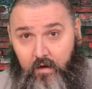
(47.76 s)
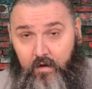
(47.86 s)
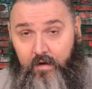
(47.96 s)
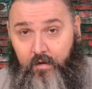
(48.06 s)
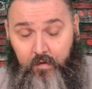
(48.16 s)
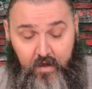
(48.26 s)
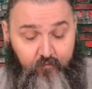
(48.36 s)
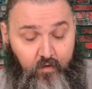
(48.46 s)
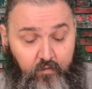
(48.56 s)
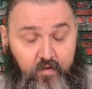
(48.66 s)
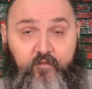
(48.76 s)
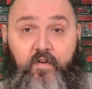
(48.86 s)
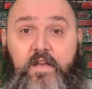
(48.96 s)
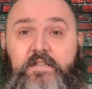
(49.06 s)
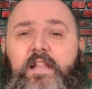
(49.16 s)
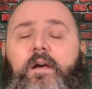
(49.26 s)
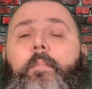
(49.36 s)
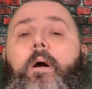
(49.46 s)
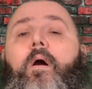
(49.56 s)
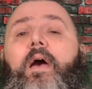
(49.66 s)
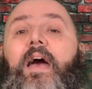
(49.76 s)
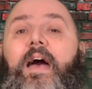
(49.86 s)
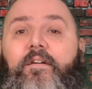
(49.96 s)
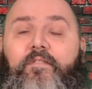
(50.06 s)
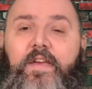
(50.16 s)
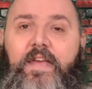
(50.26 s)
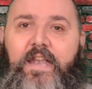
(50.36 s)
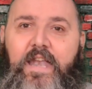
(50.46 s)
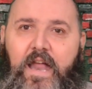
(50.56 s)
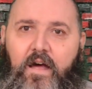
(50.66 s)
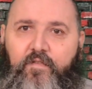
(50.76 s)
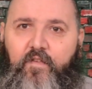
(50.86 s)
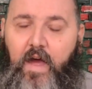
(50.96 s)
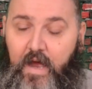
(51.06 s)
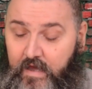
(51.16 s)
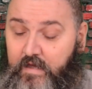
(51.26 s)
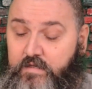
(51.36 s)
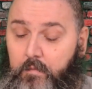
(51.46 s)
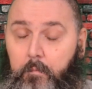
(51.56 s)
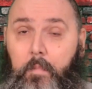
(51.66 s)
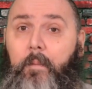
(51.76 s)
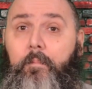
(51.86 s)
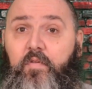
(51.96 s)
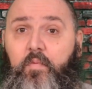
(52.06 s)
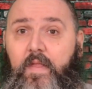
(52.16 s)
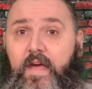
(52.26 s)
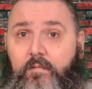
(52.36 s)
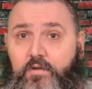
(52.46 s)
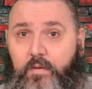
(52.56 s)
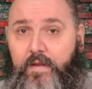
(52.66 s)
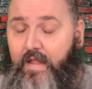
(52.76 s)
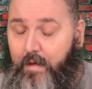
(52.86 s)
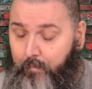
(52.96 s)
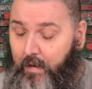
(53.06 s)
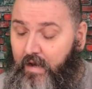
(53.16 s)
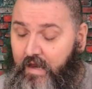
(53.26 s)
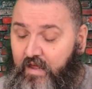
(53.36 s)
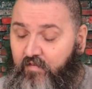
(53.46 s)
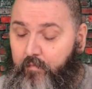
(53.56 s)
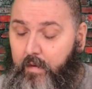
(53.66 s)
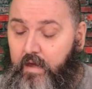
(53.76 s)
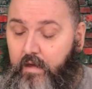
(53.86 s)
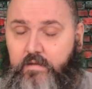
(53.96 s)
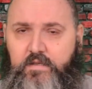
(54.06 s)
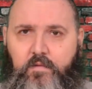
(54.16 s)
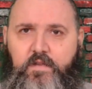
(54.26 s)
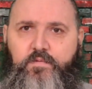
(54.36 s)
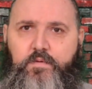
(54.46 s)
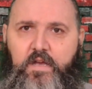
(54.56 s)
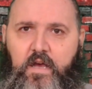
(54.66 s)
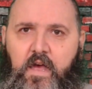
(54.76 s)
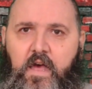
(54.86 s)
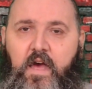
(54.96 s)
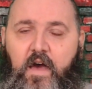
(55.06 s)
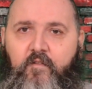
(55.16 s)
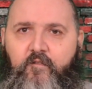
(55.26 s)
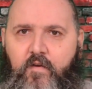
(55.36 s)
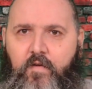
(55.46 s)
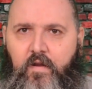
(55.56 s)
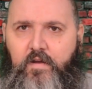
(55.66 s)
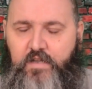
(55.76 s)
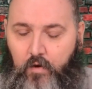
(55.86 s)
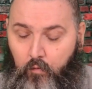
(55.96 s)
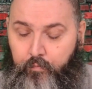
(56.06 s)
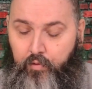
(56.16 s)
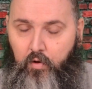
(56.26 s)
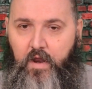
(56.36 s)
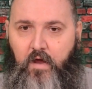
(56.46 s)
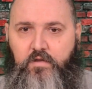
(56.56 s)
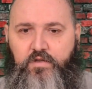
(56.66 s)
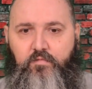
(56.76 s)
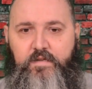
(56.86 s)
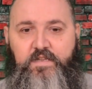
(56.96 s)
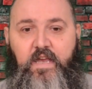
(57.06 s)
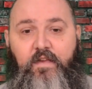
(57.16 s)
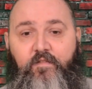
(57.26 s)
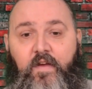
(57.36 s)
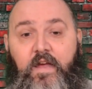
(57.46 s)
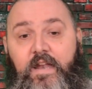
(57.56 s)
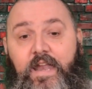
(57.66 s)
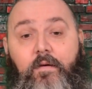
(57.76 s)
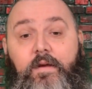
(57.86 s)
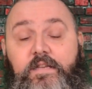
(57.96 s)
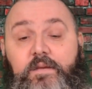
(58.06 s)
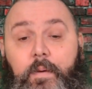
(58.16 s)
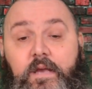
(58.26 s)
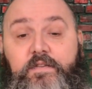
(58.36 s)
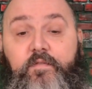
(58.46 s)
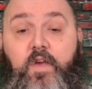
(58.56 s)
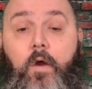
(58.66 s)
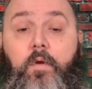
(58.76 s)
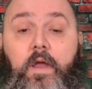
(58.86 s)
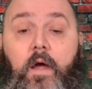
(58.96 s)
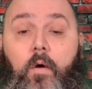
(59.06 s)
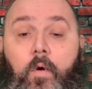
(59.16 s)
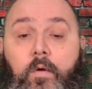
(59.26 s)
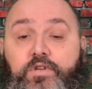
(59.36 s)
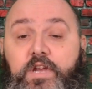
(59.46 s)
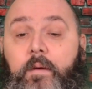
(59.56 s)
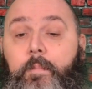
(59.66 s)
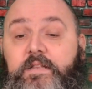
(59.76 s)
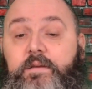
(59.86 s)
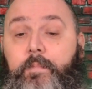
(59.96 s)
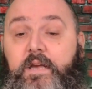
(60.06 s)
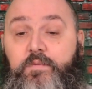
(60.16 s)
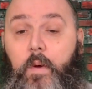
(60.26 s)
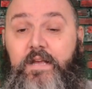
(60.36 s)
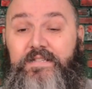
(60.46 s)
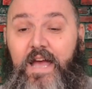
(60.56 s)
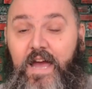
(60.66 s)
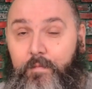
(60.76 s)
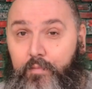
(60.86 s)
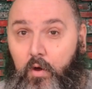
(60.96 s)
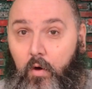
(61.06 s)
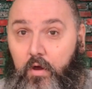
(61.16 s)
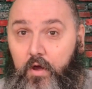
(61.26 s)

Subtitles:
I don't get involved in fights now, but I have enough aches and bumps without doing that, believe me. And so this was a very nice little product to receive. Now, it is a base of coconut oil, shea butter, beeswax, apricot